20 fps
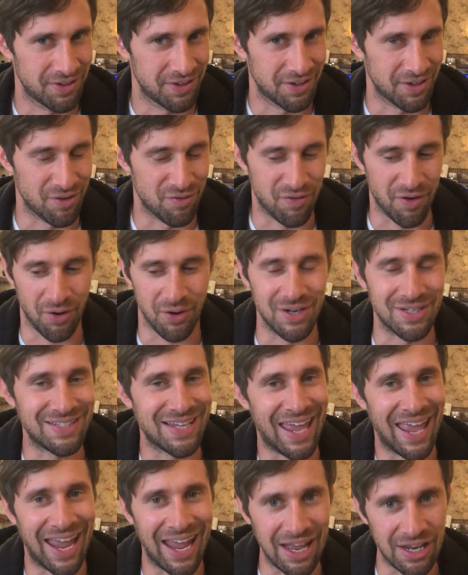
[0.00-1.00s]
a very
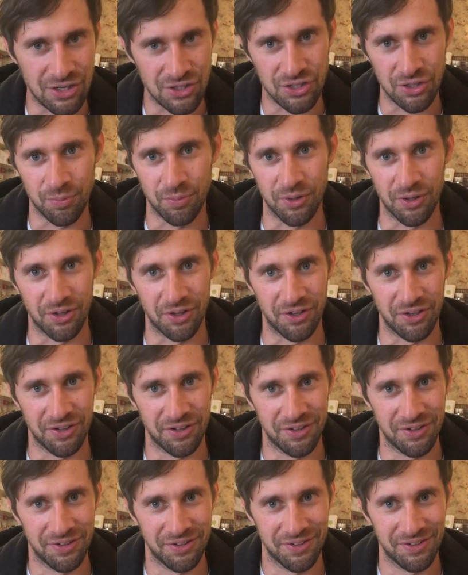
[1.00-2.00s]
tangible,
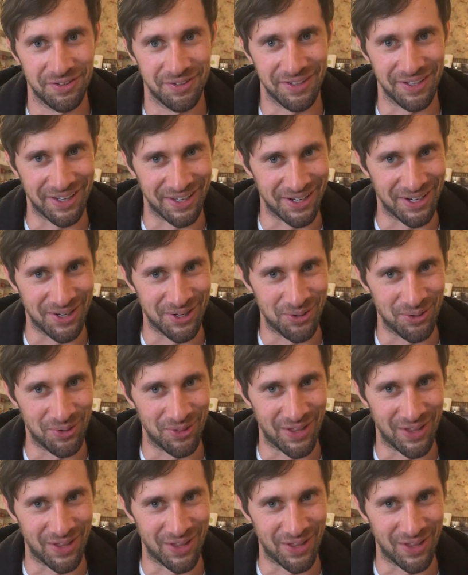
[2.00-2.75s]
you know,